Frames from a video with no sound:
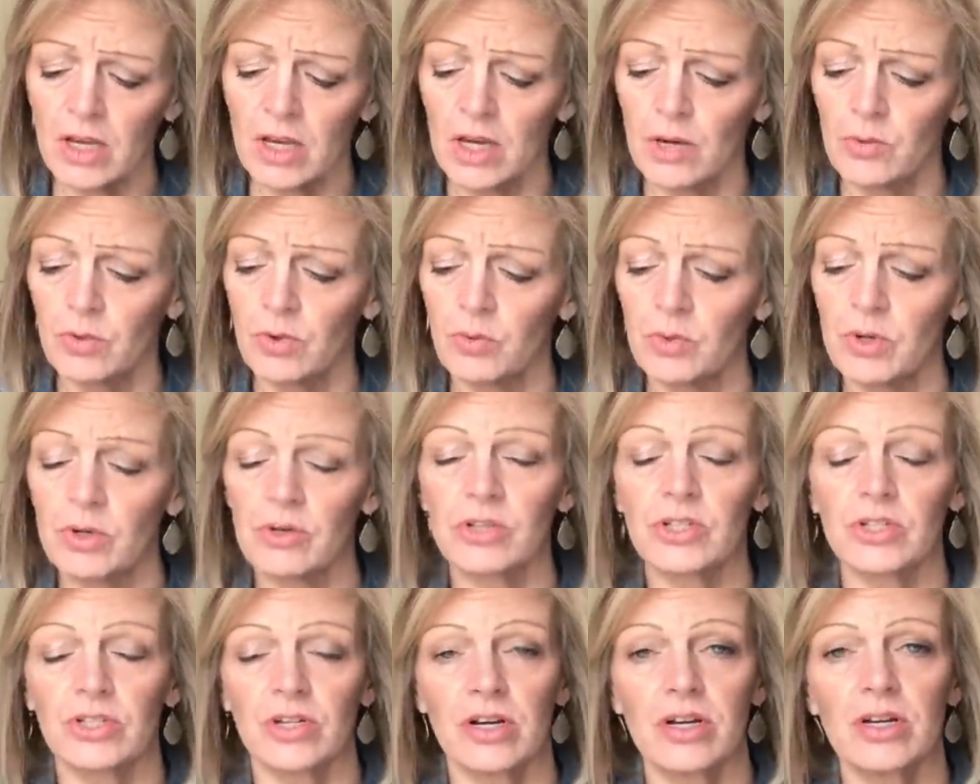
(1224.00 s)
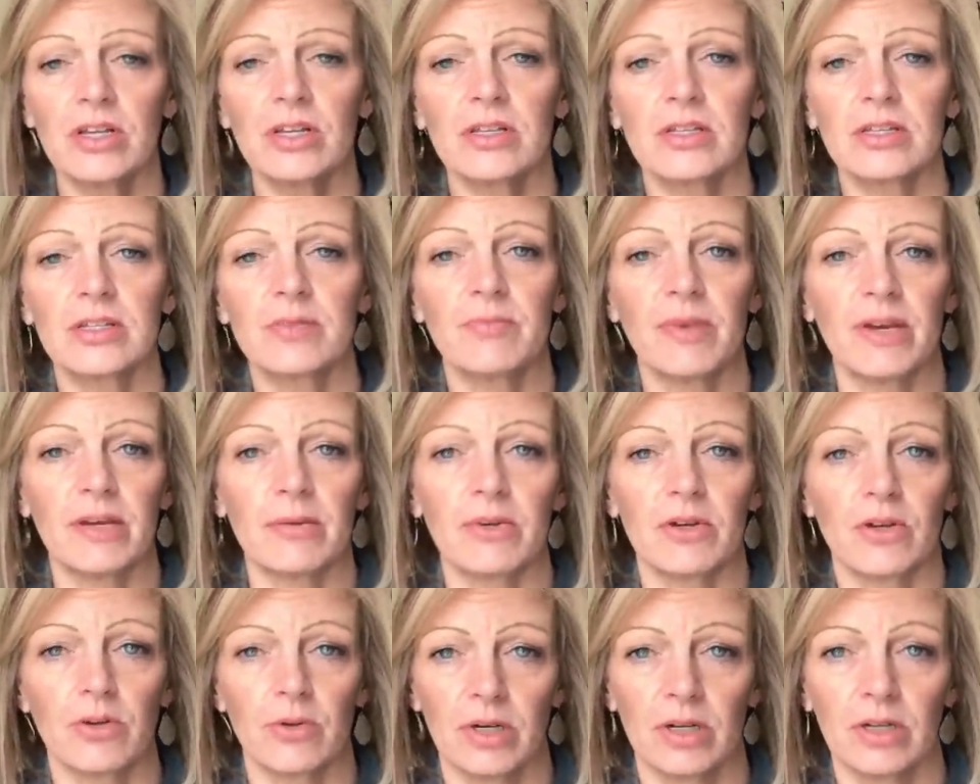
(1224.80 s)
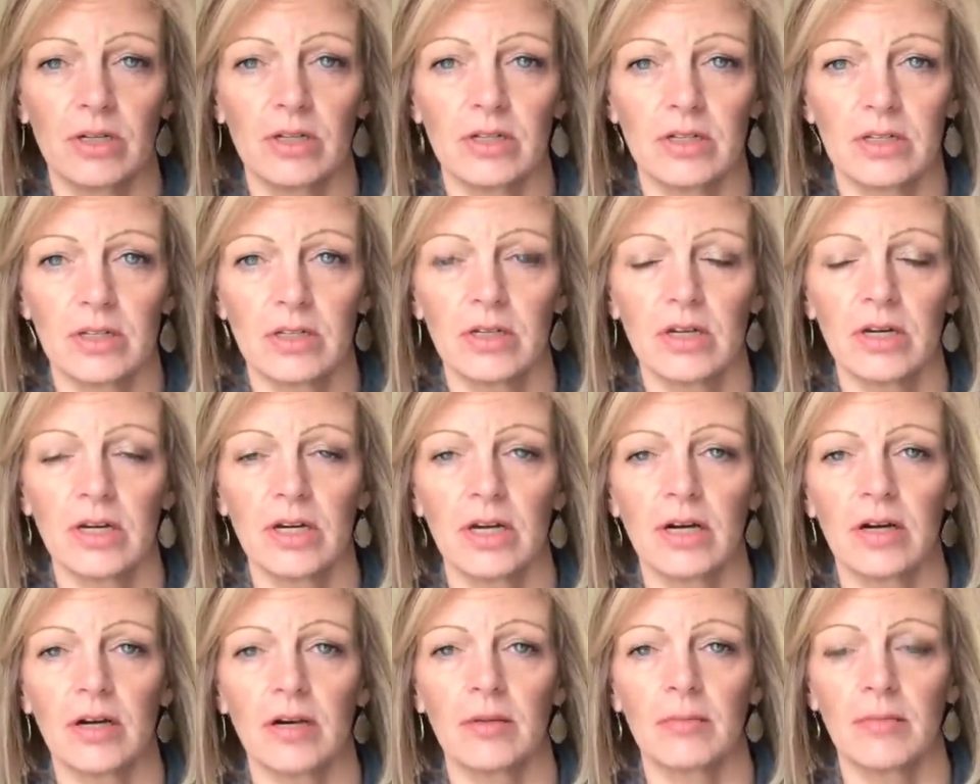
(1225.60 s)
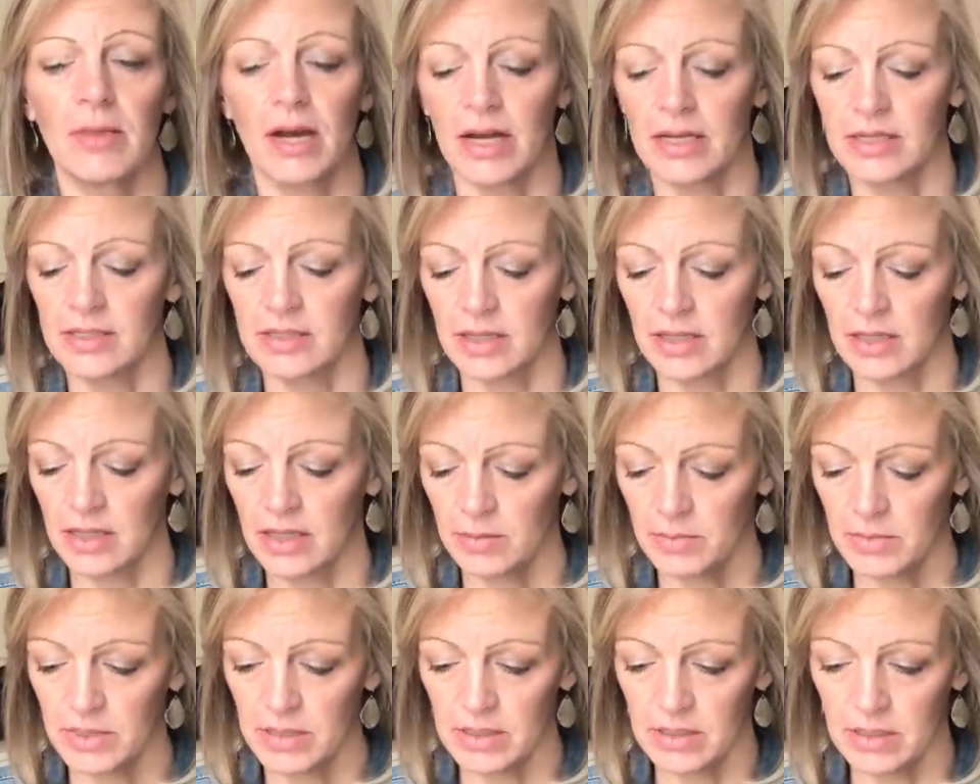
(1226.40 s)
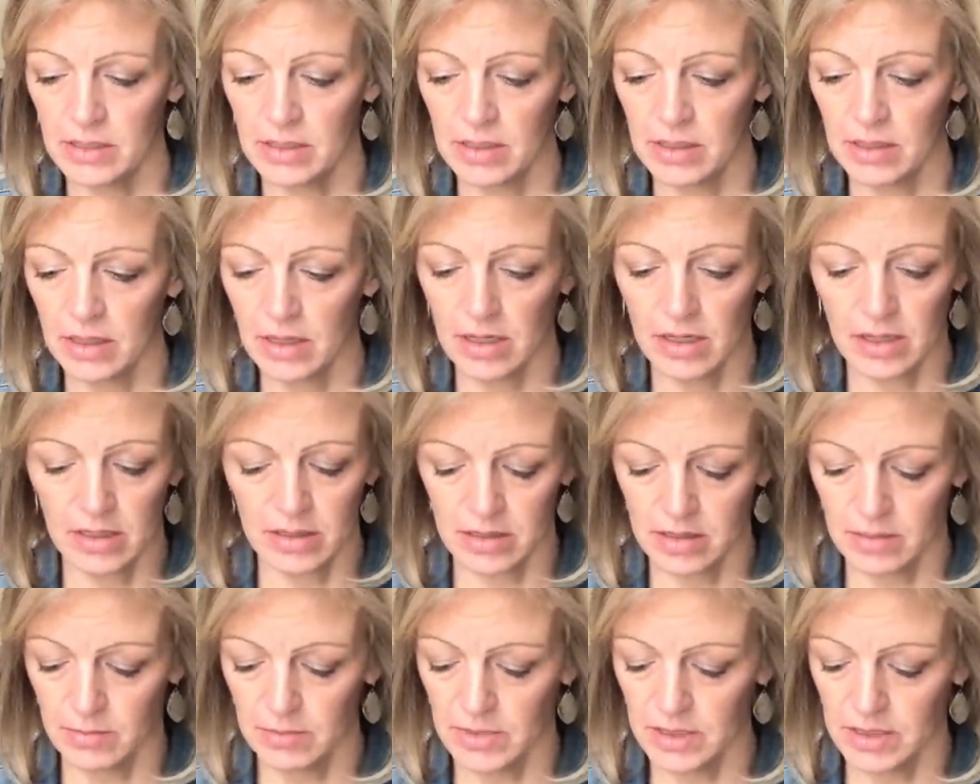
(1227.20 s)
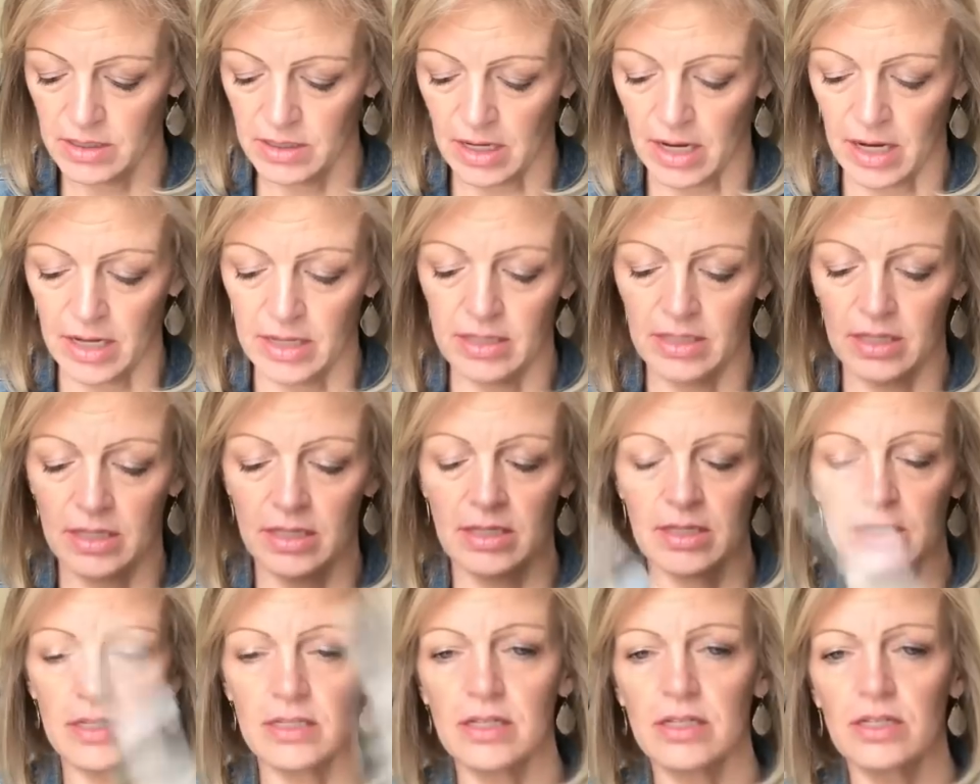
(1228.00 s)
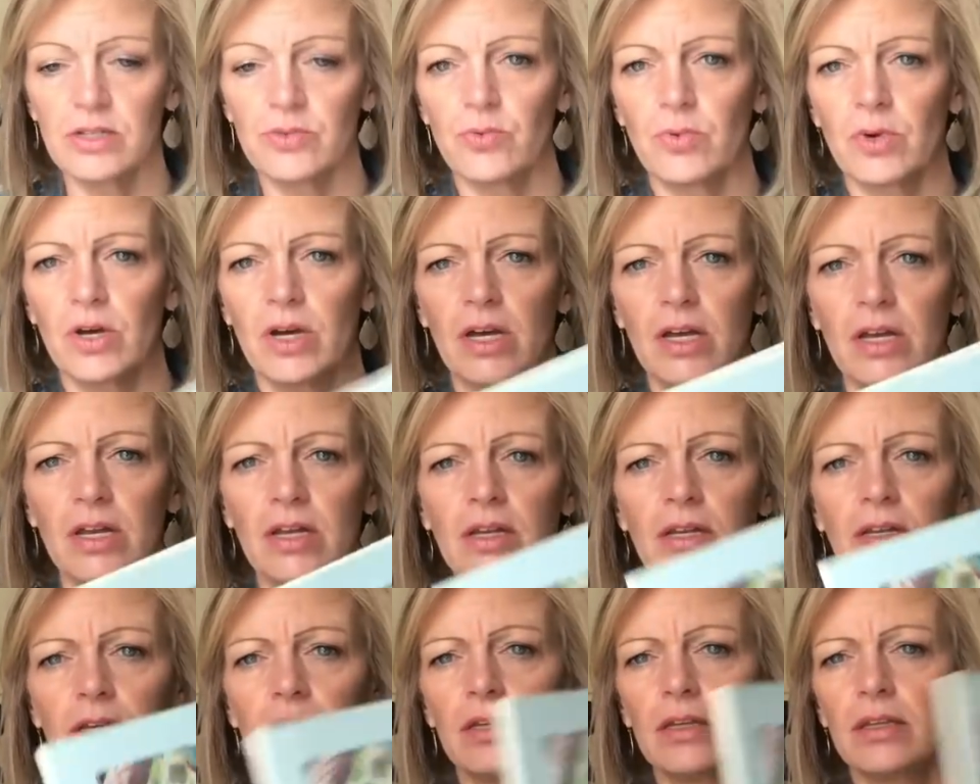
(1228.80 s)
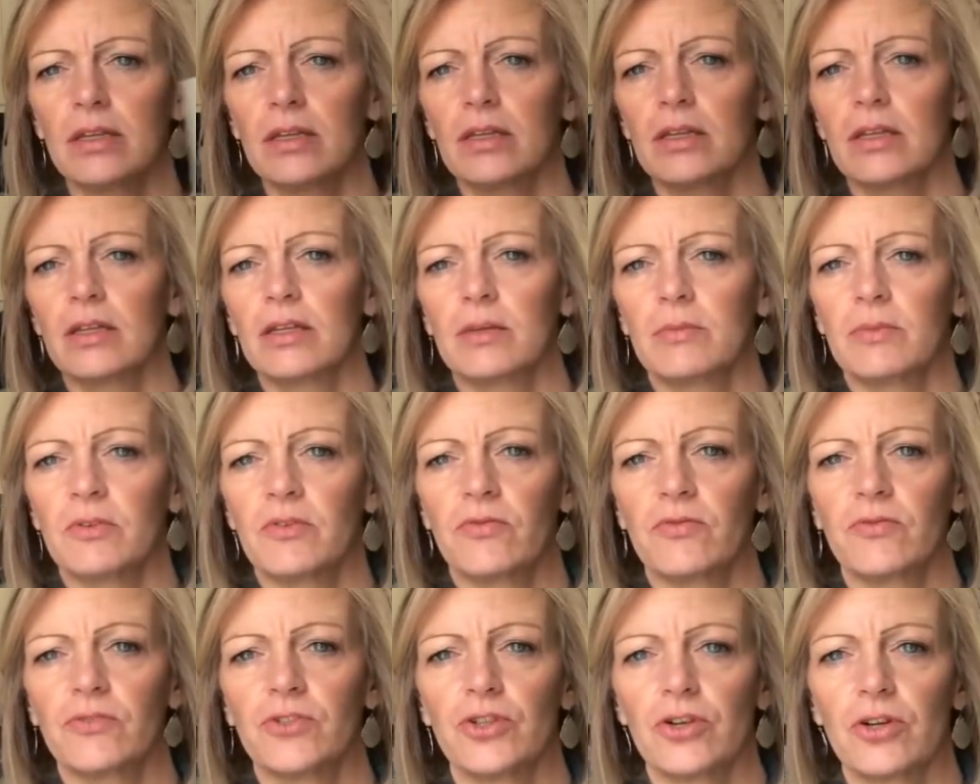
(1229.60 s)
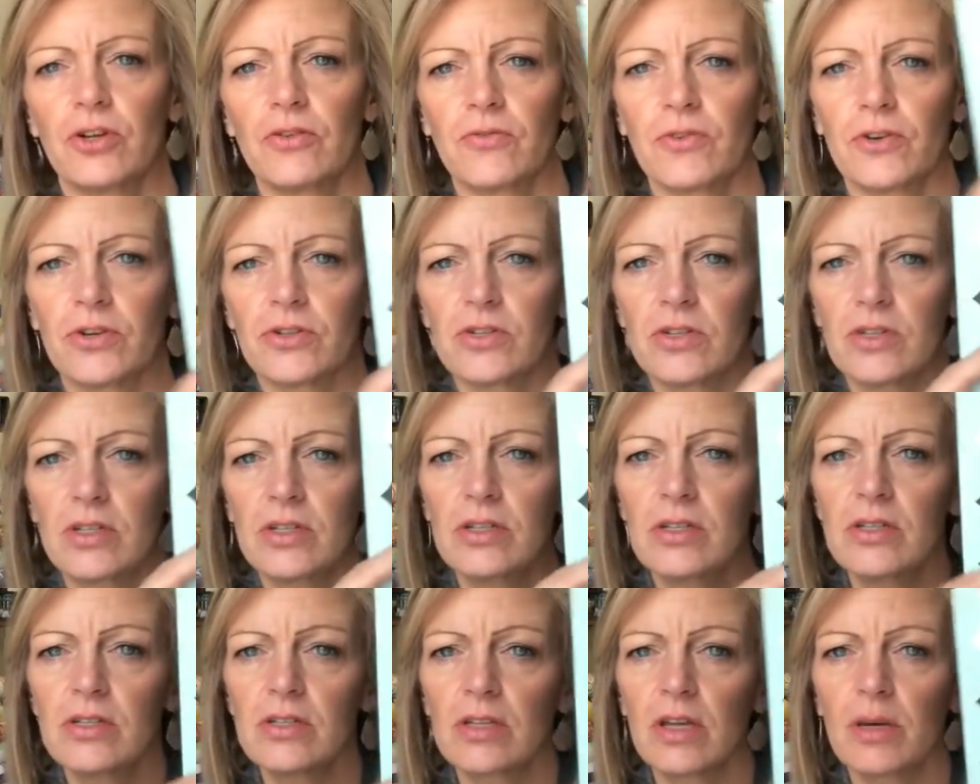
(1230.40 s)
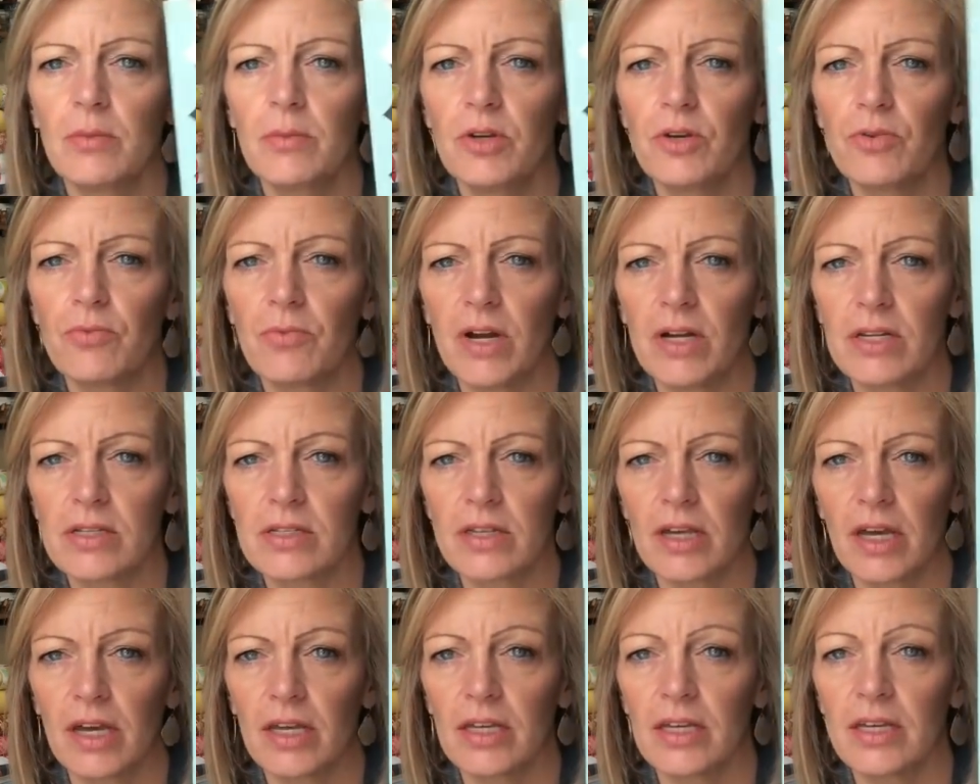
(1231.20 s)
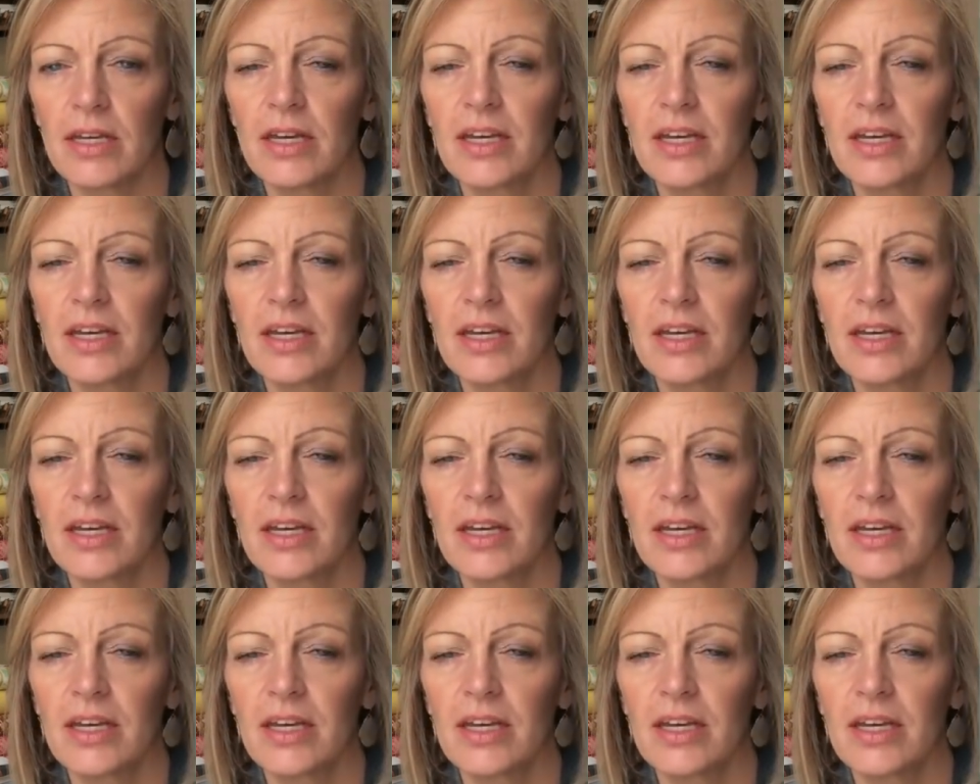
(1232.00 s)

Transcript: when we were starting this baby quilt, um, I sent them a, some designs, and this is one, let me show you first. This is Camille Roskelley.